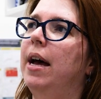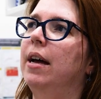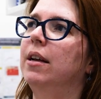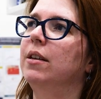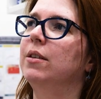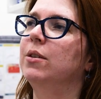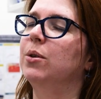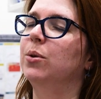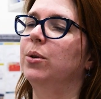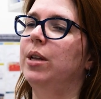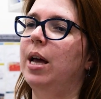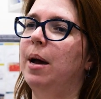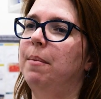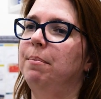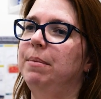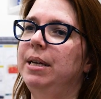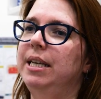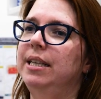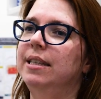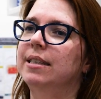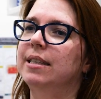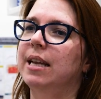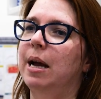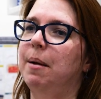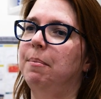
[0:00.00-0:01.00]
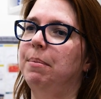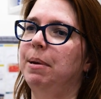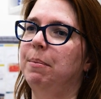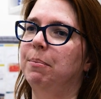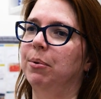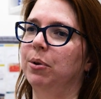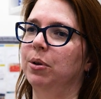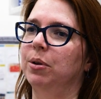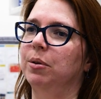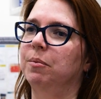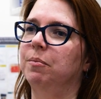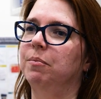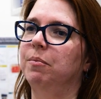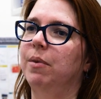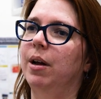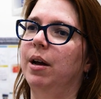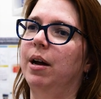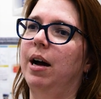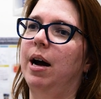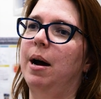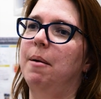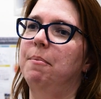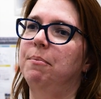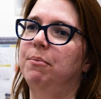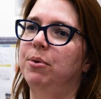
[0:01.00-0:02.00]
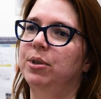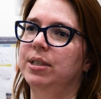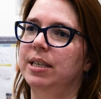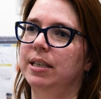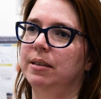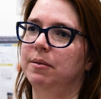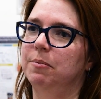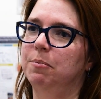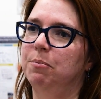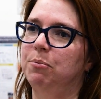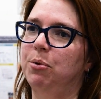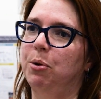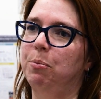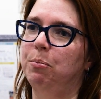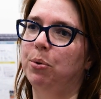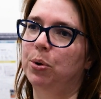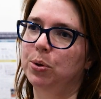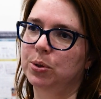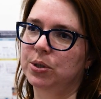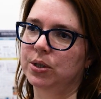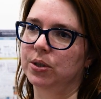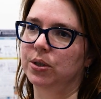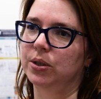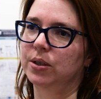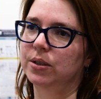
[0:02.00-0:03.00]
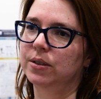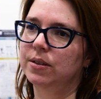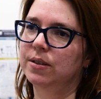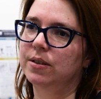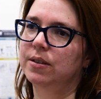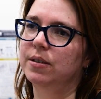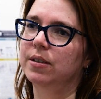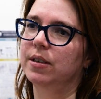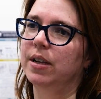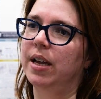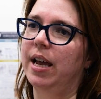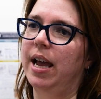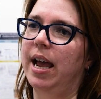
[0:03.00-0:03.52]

So that means that people present proposals,